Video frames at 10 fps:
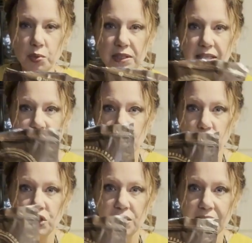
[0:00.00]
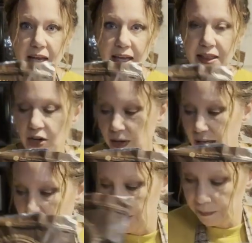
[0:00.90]
which is a 30
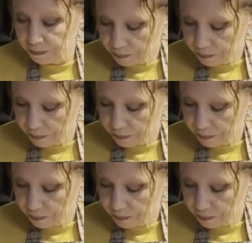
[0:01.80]
count.